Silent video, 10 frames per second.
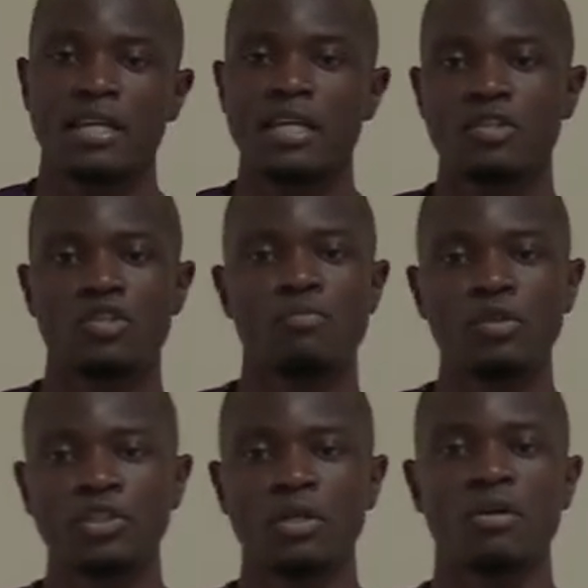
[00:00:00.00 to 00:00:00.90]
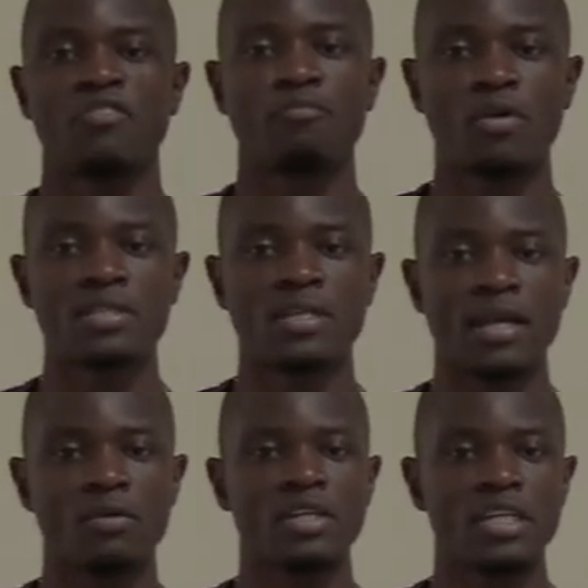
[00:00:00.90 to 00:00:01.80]
the distribution of bonds
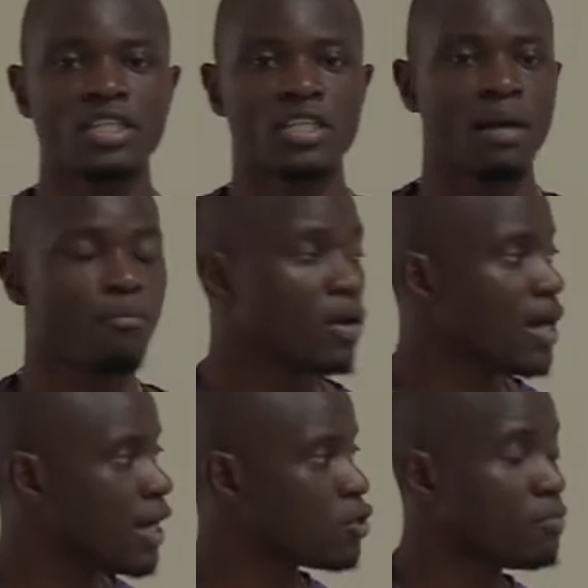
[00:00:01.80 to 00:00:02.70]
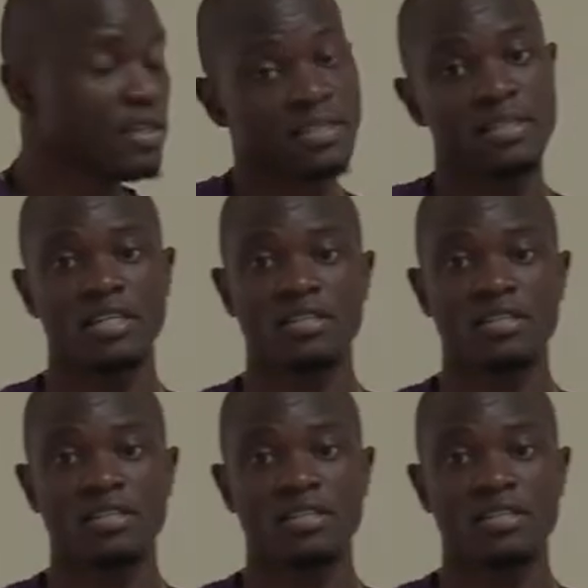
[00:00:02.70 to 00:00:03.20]
around each carbon atom is